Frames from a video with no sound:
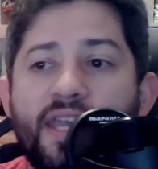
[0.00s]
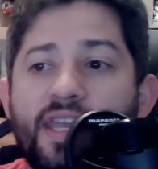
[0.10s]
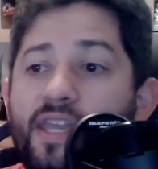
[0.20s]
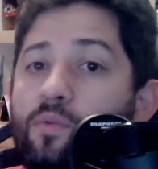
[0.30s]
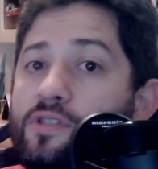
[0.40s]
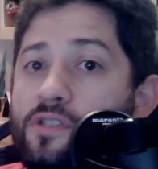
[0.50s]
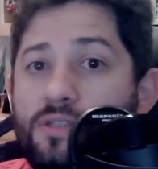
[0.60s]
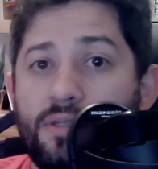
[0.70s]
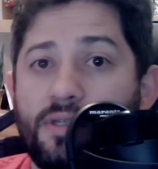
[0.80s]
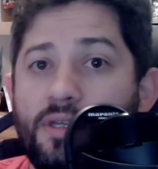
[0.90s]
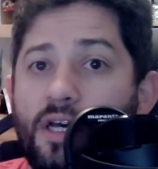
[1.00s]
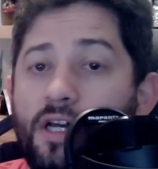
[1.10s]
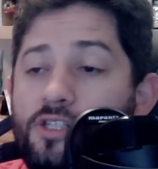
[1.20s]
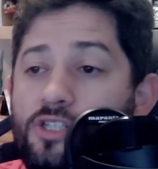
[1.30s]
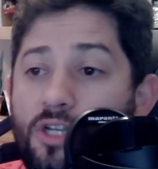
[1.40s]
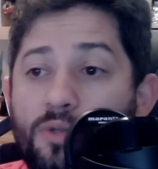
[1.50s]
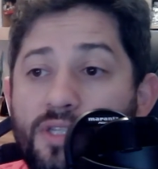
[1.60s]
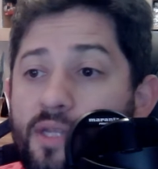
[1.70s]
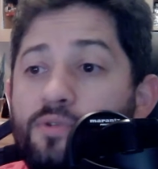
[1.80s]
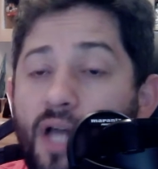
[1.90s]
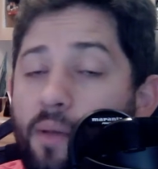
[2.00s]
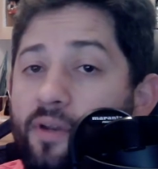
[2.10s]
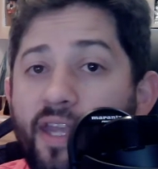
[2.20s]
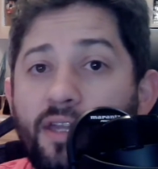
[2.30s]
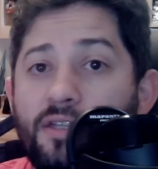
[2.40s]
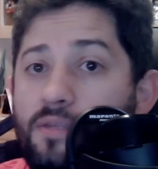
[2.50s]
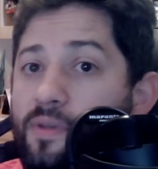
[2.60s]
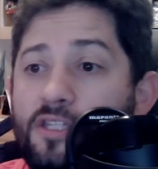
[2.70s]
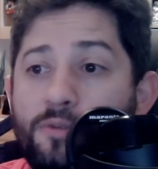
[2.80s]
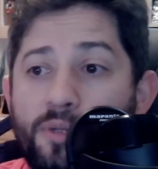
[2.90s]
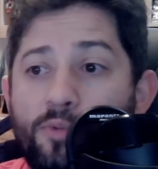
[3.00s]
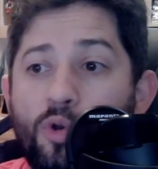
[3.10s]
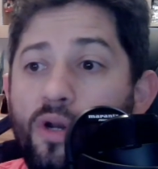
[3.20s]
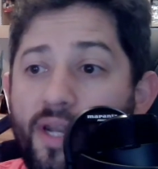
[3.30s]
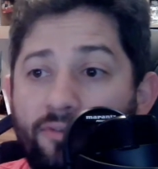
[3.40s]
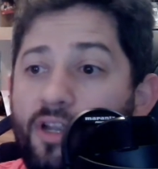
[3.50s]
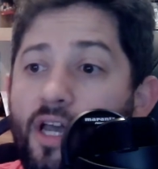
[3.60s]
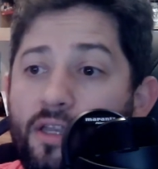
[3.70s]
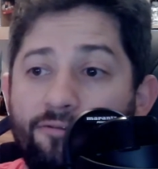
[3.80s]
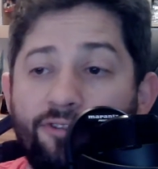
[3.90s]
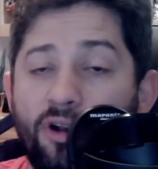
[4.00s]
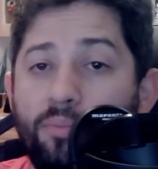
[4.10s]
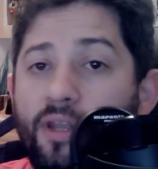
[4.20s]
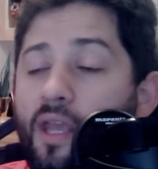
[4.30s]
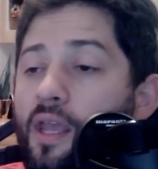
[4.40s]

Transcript: He was uh, chosen, he was nominated to be on the Supreme Court, never got confirmed.